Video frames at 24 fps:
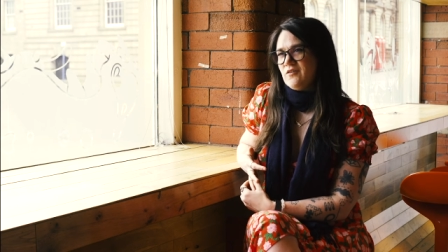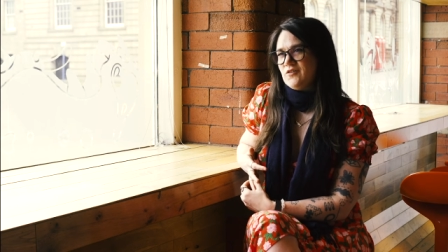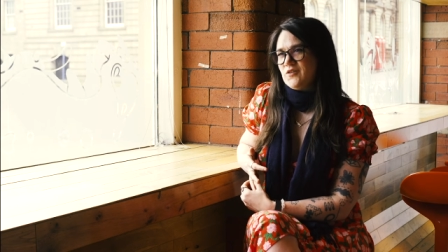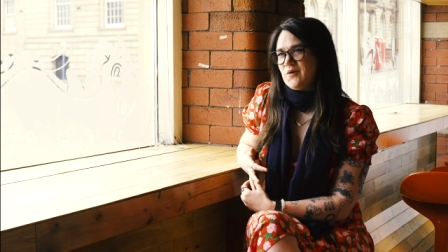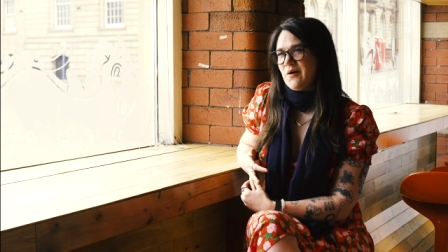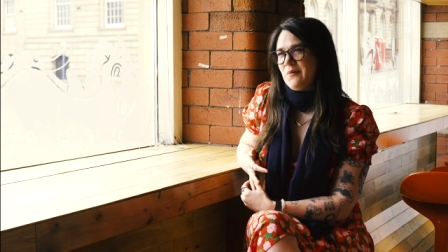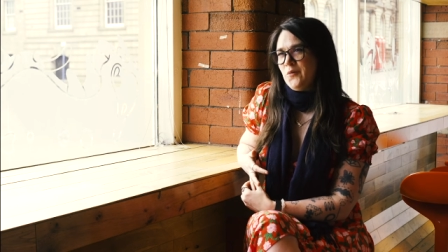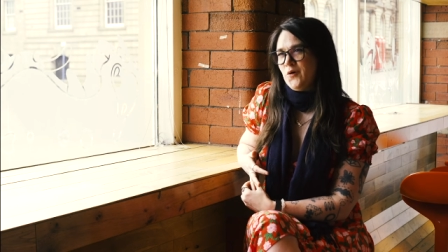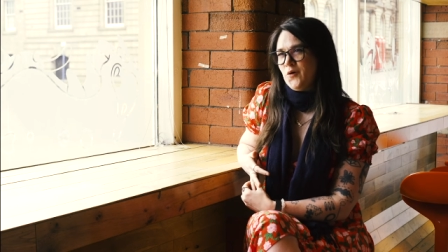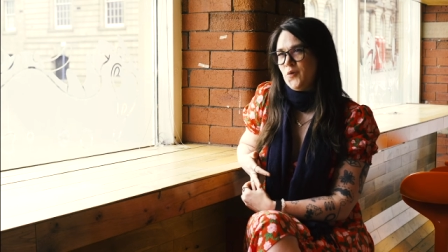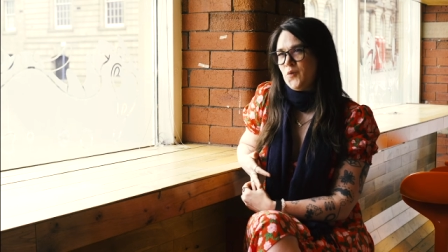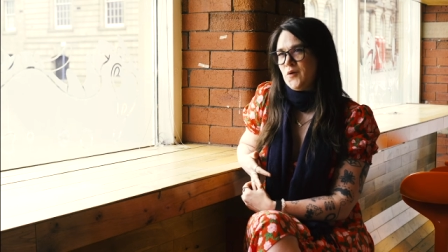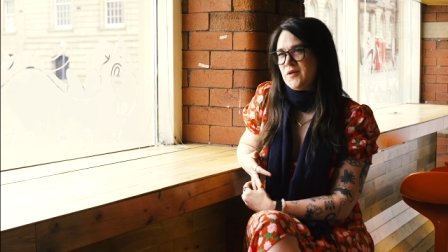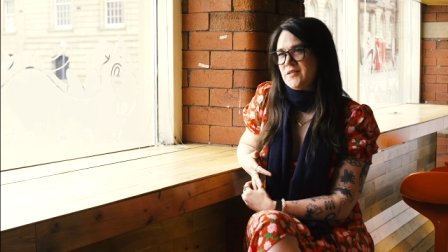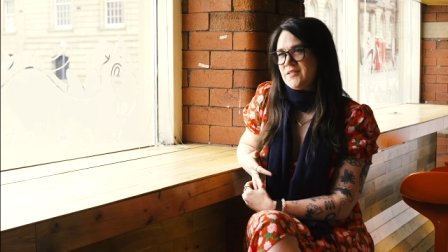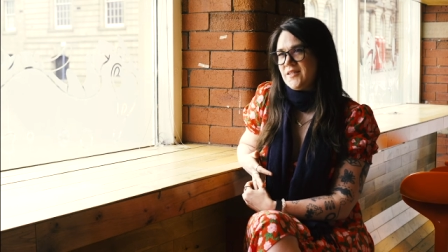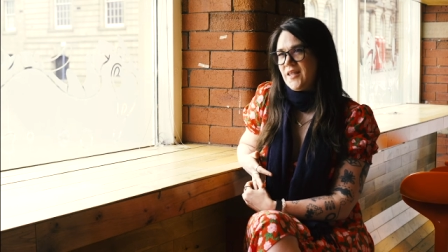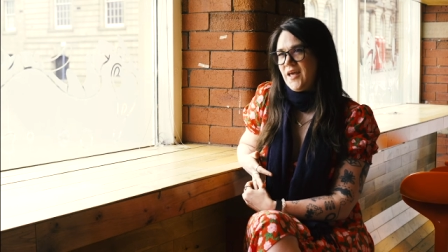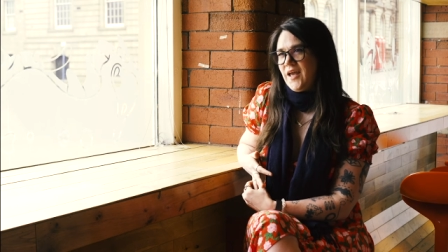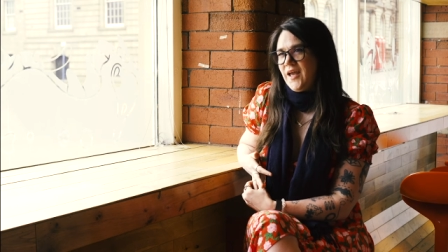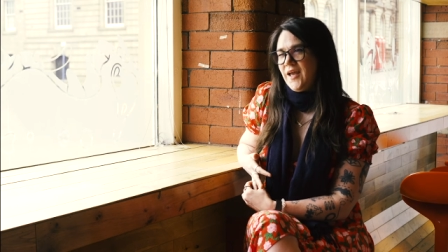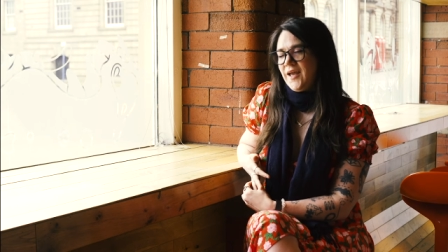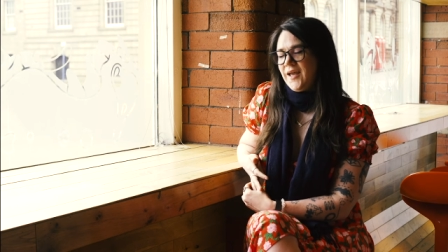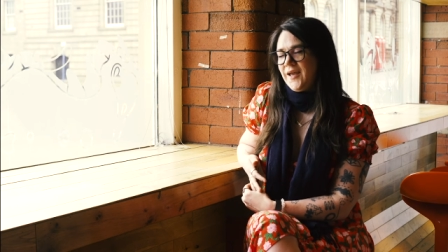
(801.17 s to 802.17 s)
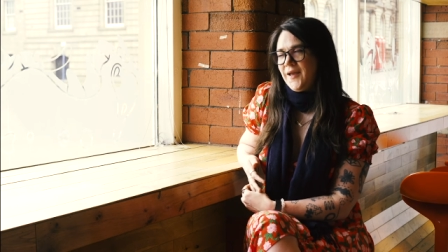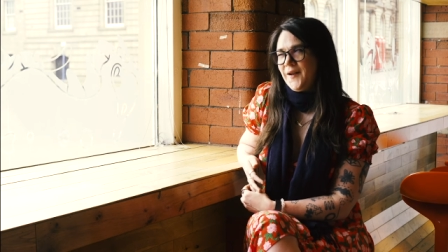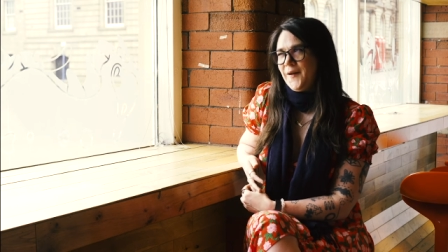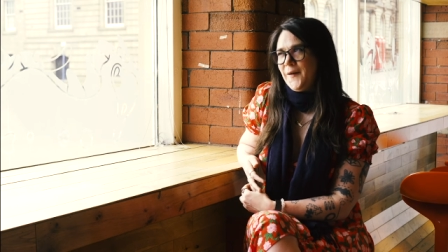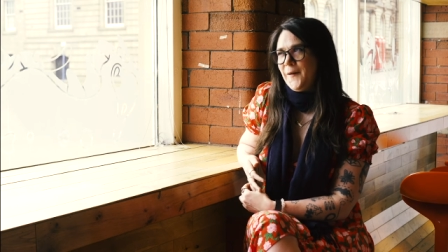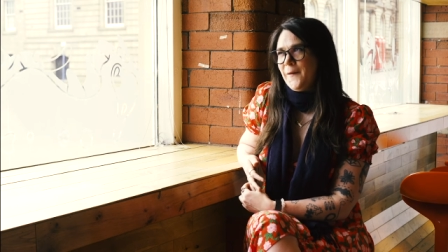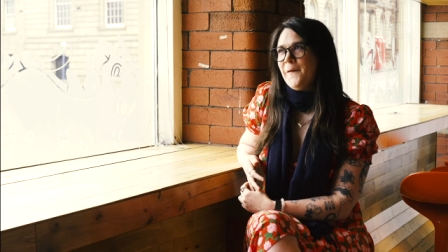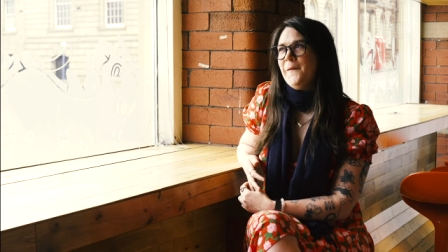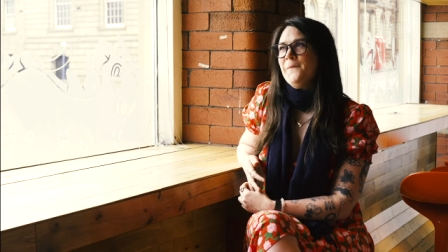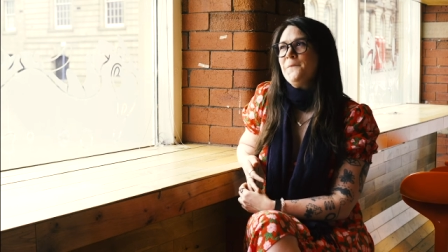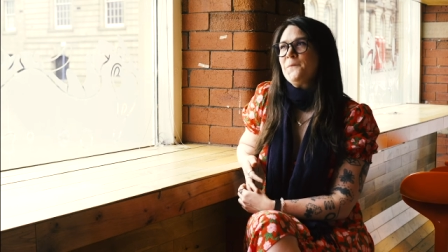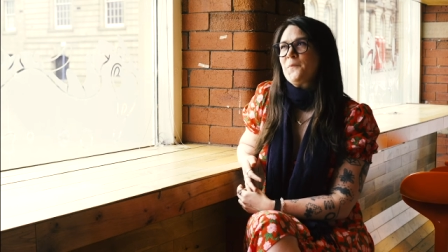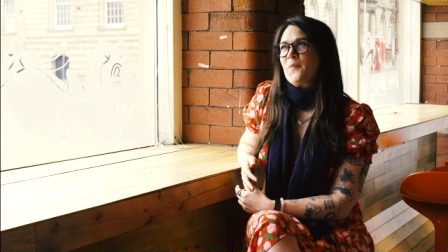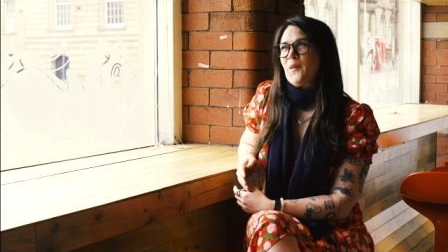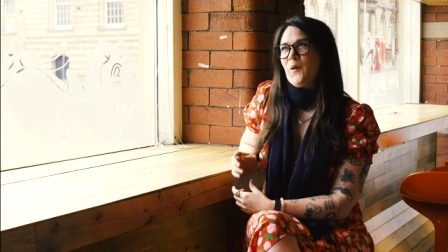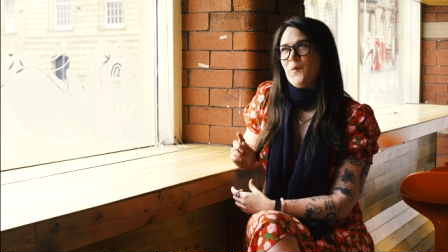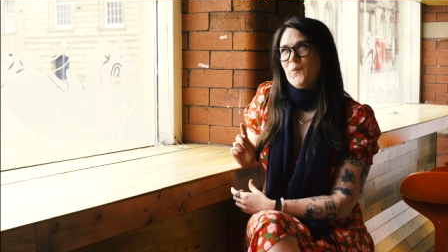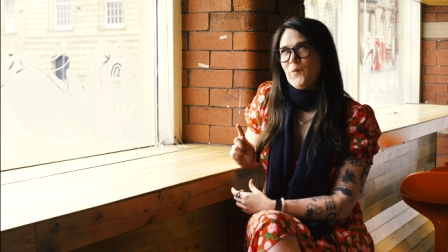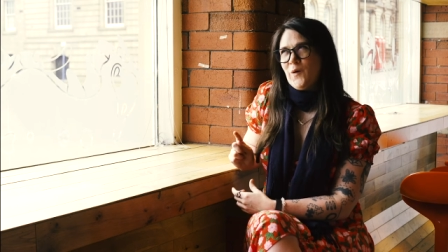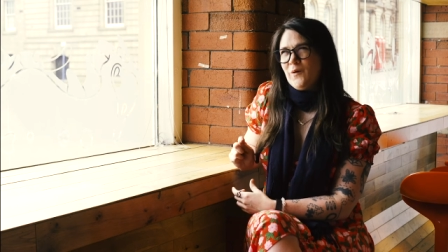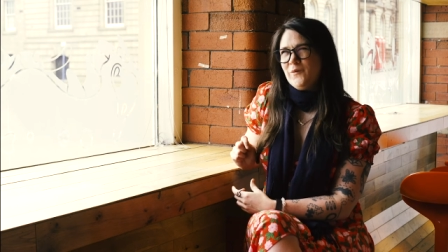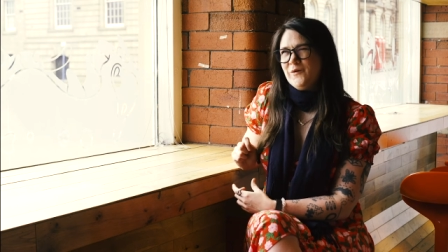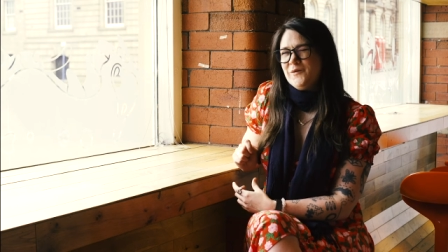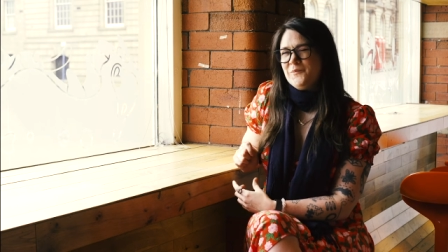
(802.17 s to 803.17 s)
So I'm always thinking,
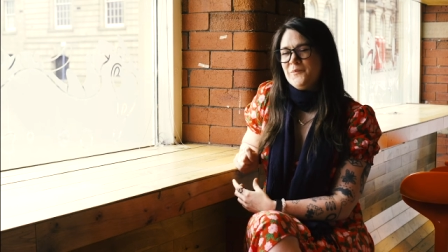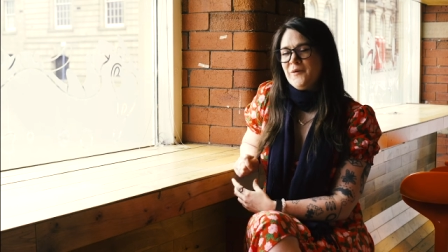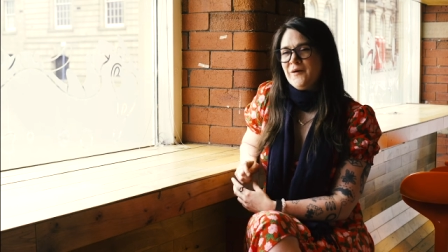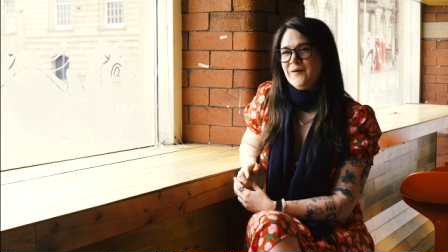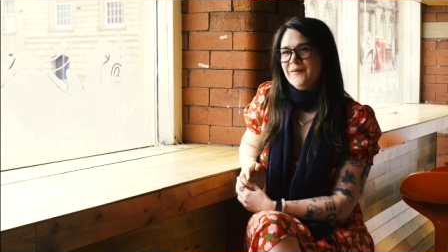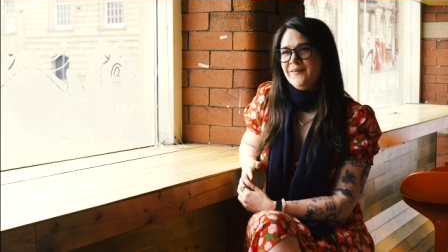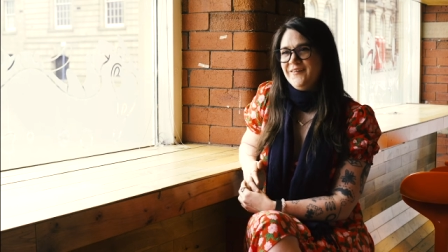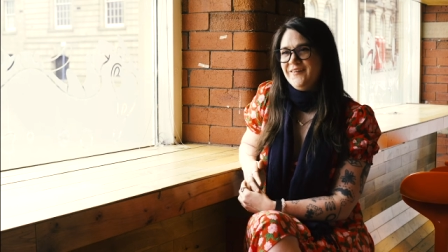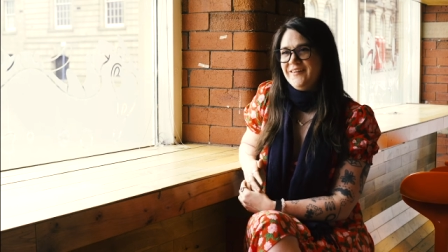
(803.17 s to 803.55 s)
what would Martin